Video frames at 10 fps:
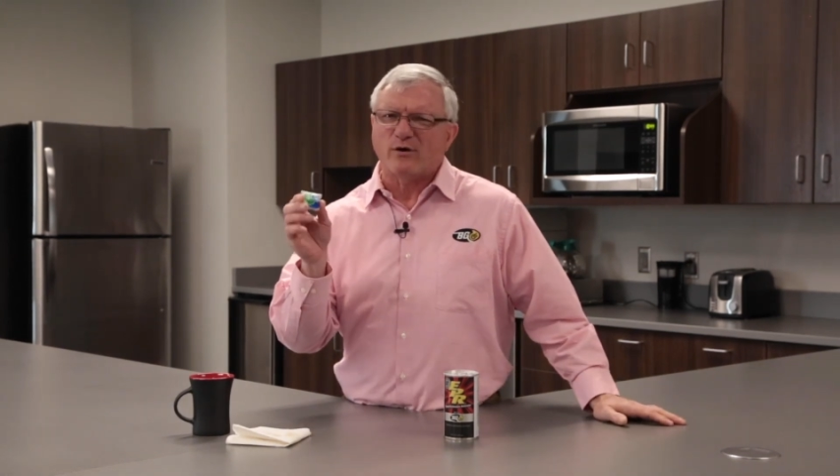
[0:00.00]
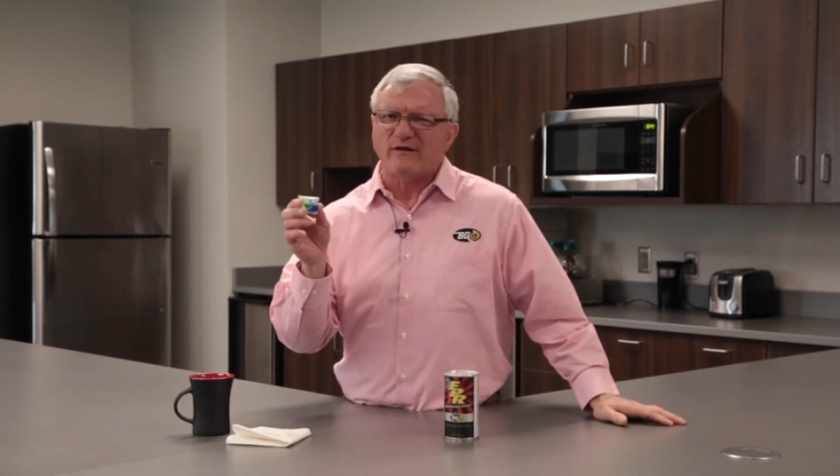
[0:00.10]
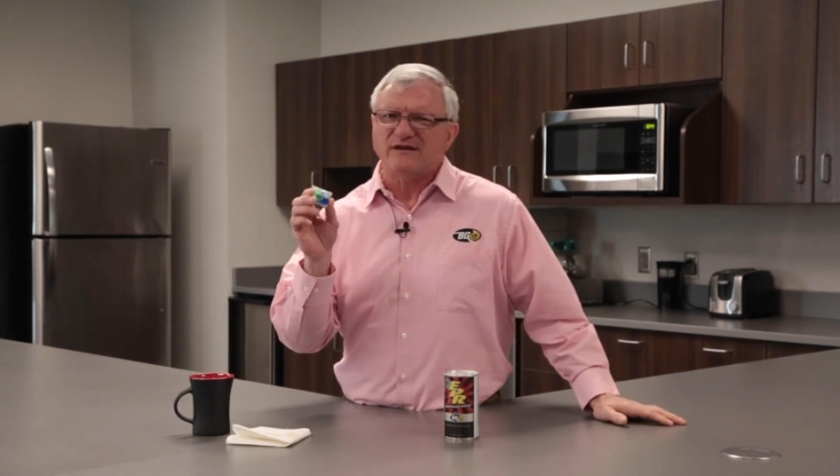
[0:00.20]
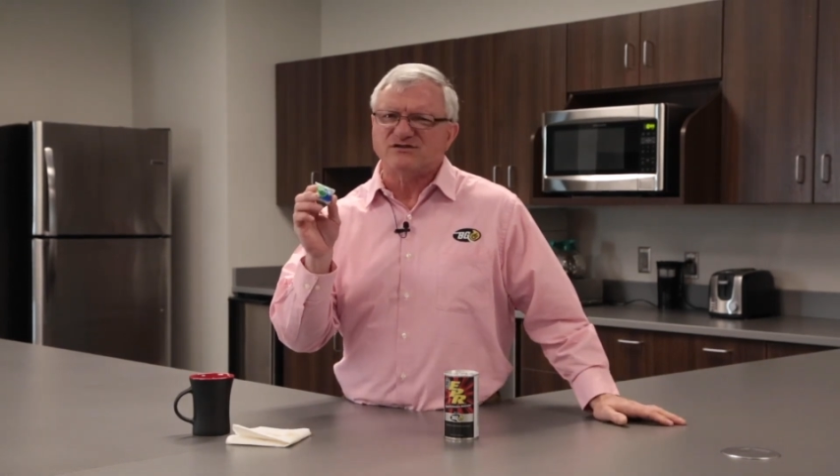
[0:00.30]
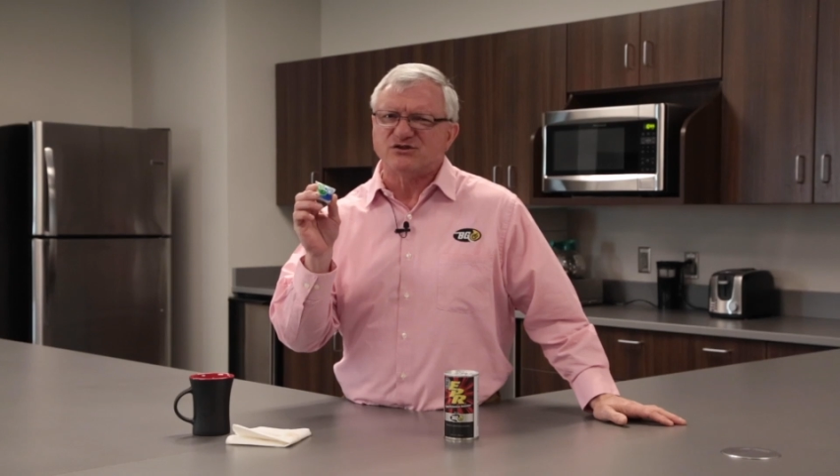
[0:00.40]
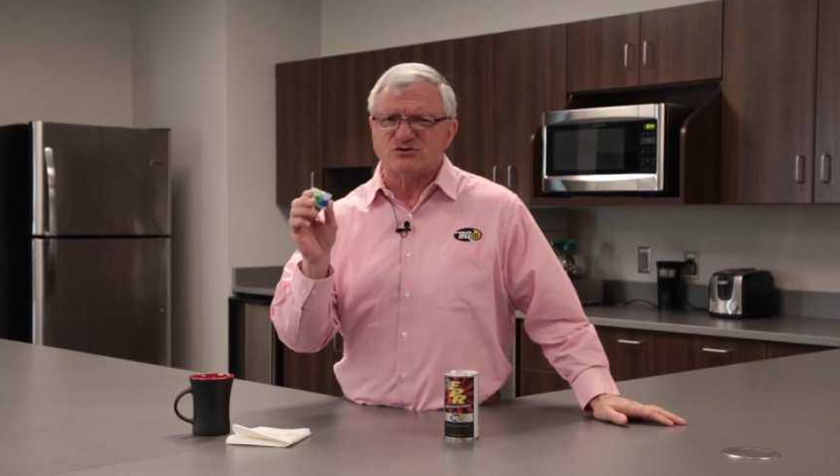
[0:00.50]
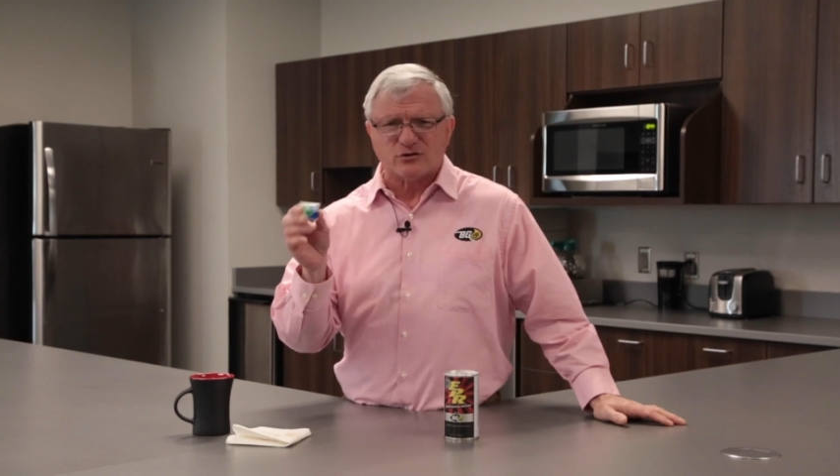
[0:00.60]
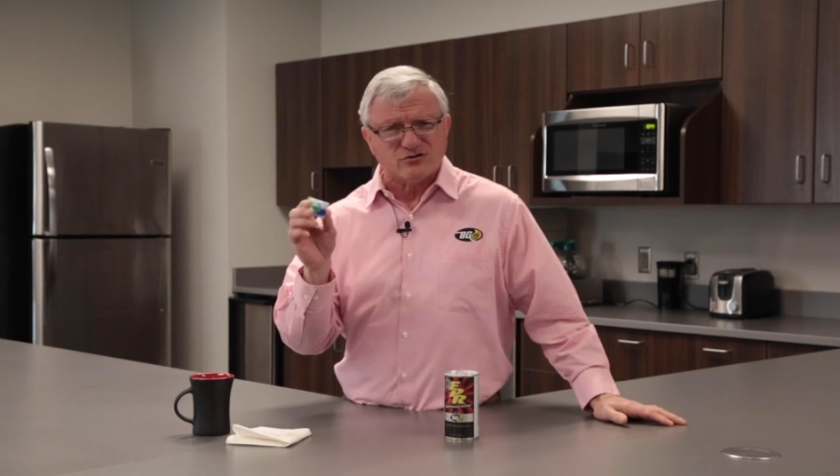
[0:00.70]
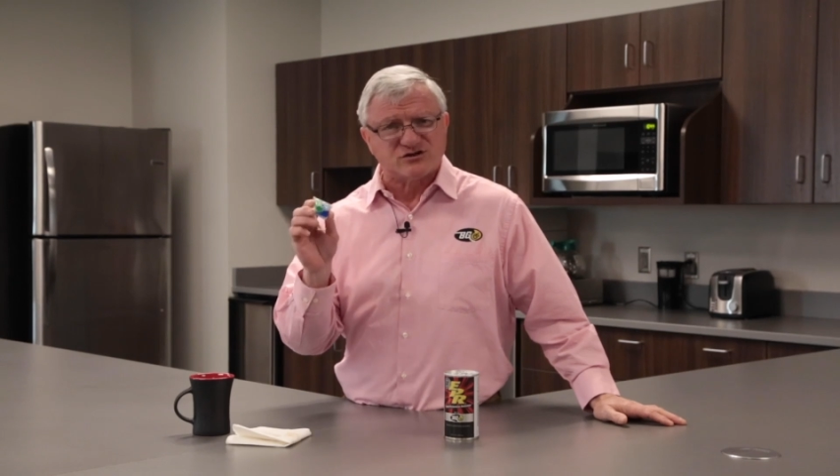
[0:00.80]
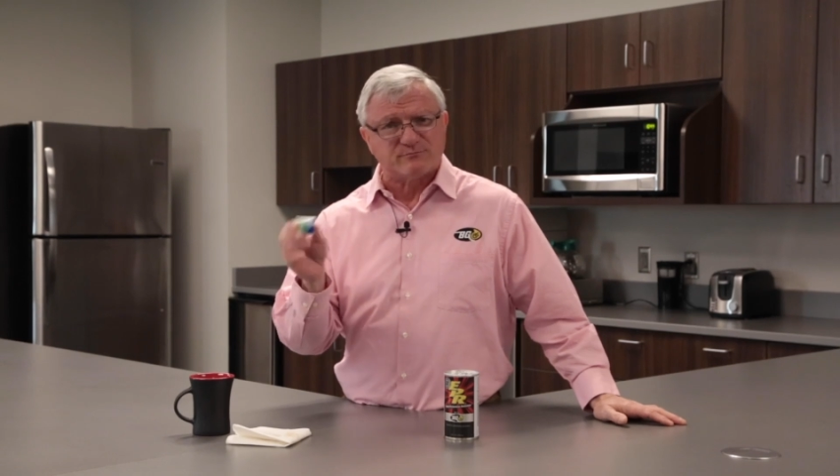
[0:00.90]
one of these
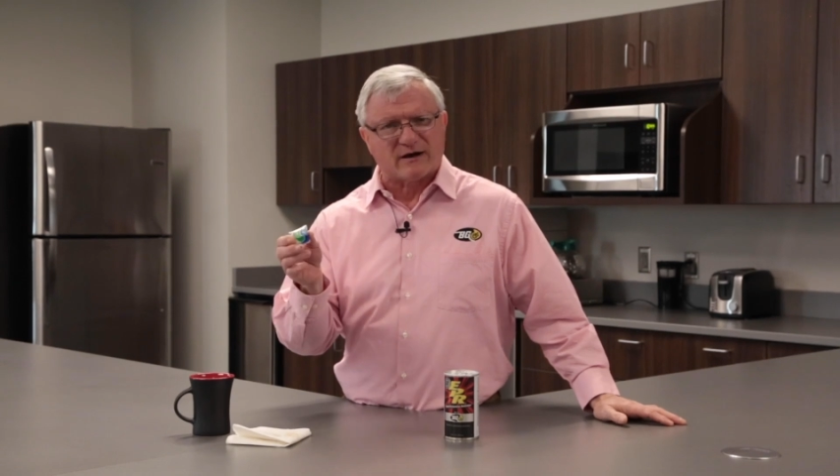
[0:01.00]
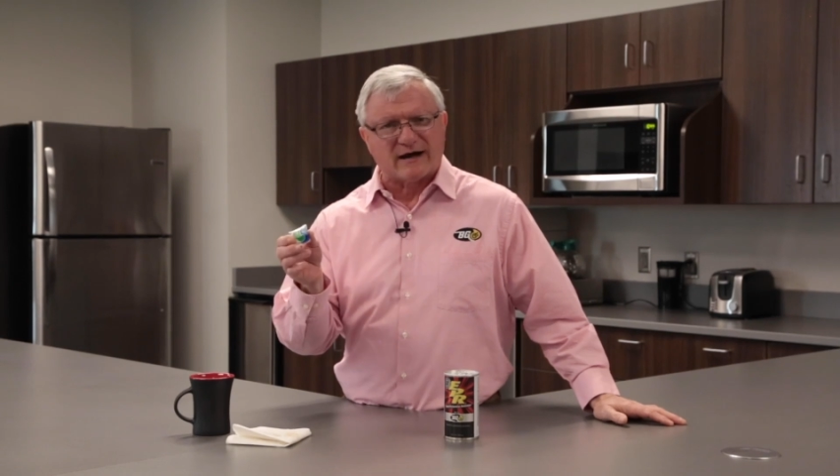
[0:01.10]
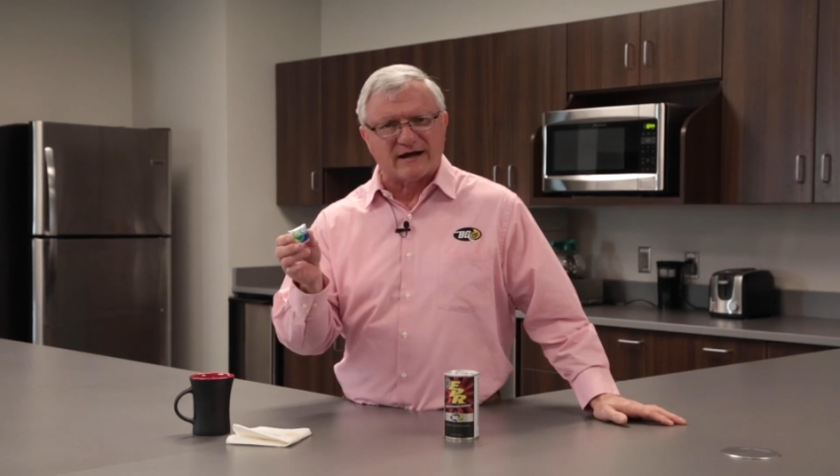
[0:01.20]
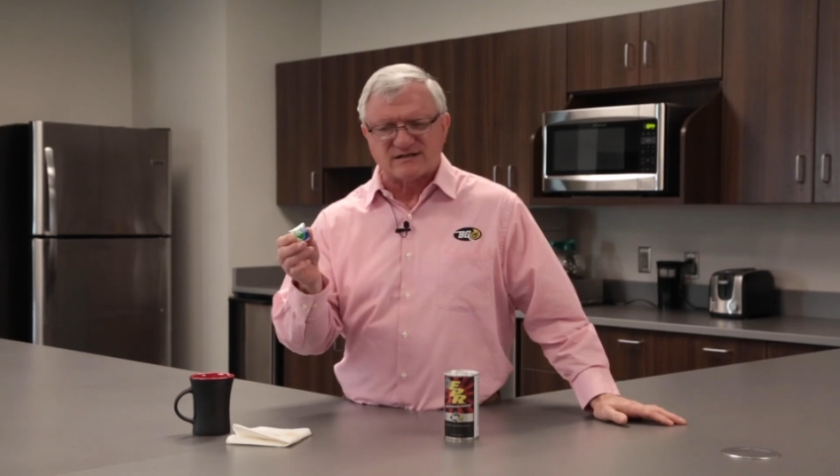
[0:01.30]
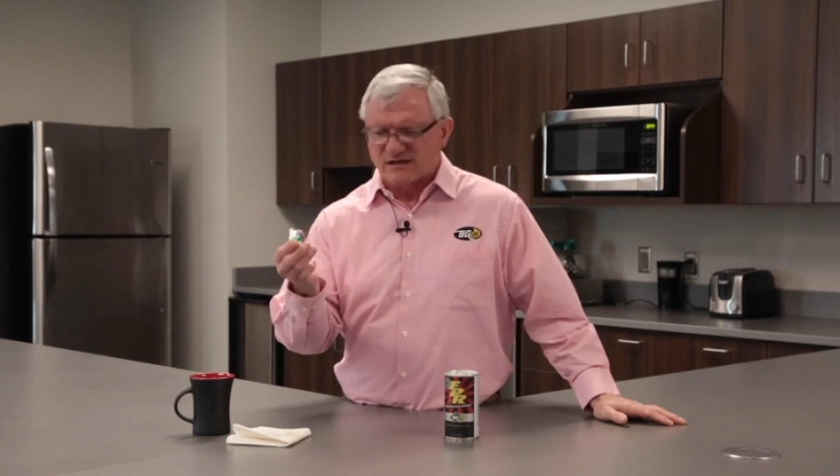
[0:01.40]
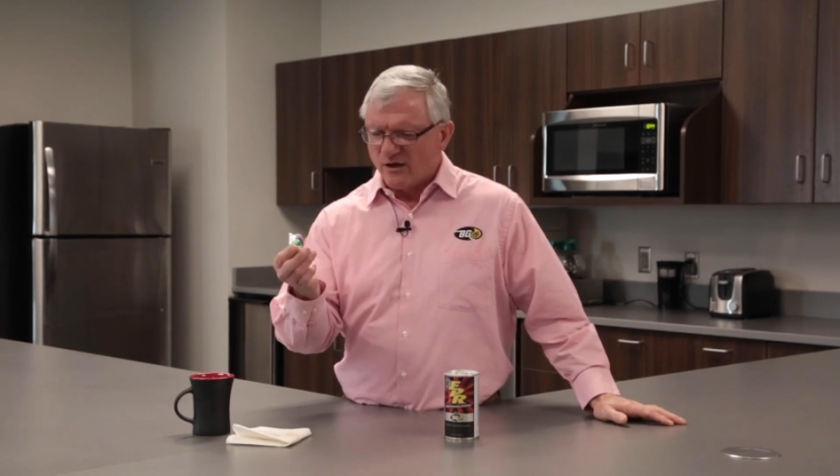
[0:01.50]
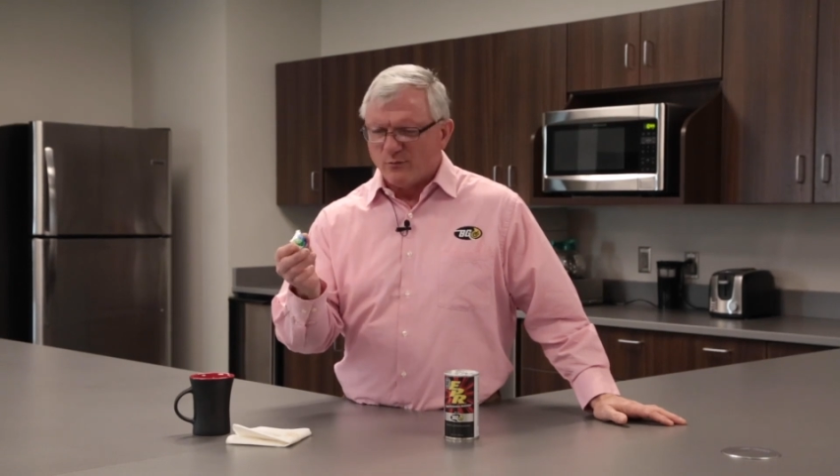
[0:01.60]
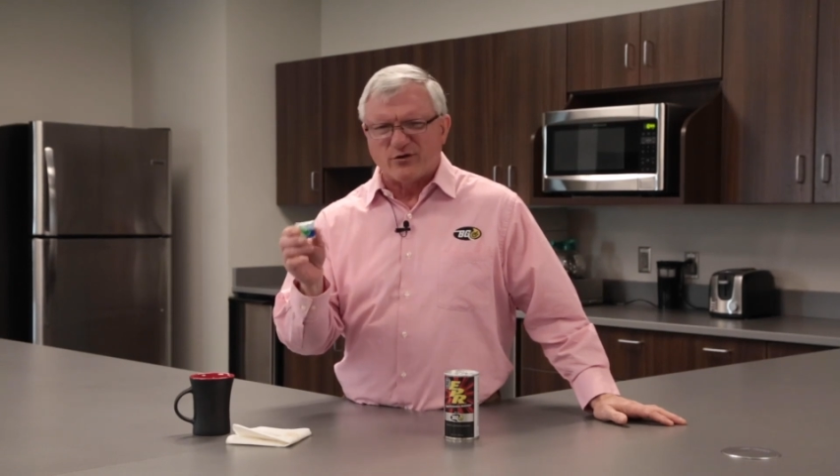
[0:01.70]
detergent pods